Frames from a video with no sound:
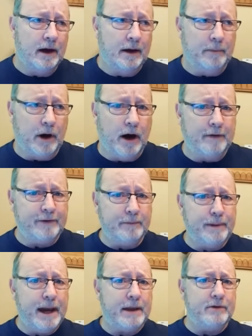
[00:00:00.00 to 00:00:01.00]
Um,
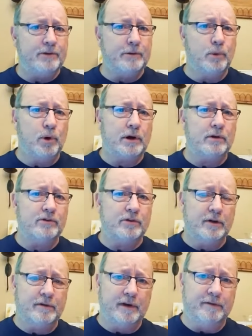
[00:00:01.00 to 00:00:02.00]
OfferPad is the more
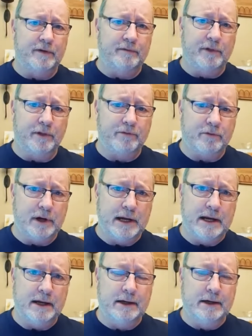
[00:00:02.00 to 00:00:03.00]
conservative of the
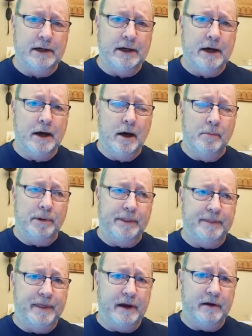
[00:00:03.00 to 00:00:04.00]
three,
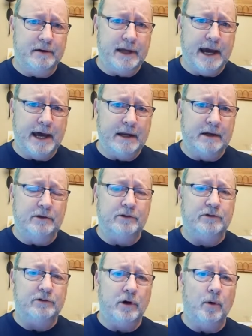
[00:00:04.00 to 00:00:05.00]
but their data is
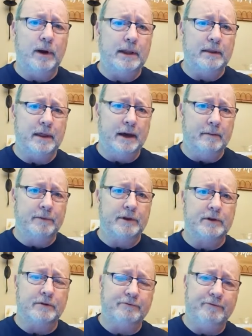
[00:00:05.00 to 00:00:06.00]
showing them
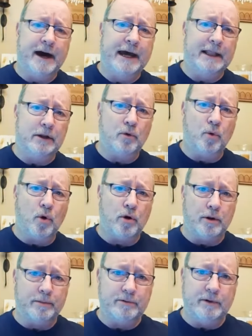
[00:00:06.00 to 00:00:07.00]
that the final
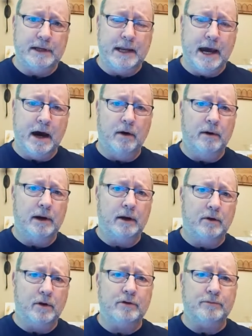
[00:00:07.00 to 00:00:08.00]
quarter between now
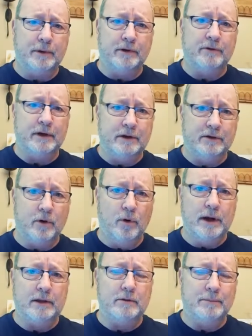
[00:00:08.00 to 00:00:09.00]
and Christmas is
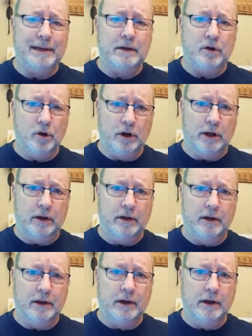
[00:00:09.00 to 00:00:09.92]
going to be good.